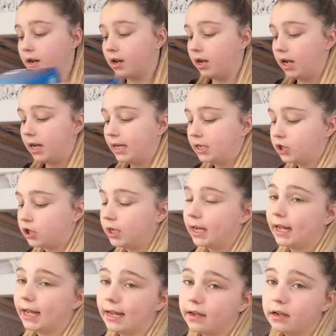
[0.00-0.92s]
Like,
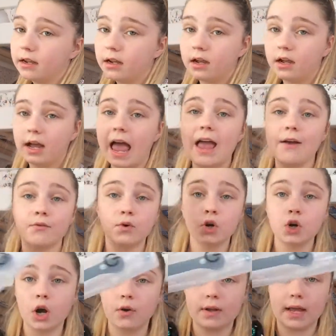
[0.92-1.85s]
literally.
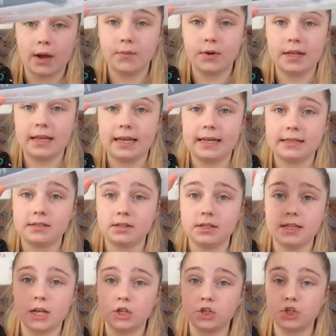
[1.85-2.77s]
Everyone go get one of these
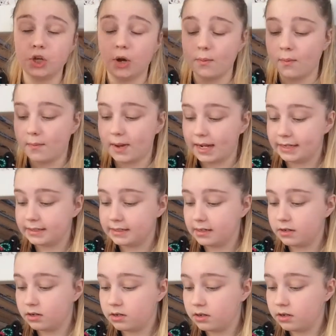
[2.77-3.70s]
because they're so
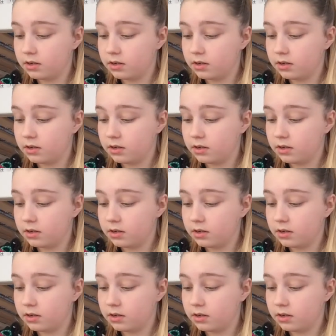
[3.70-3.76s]
amazing.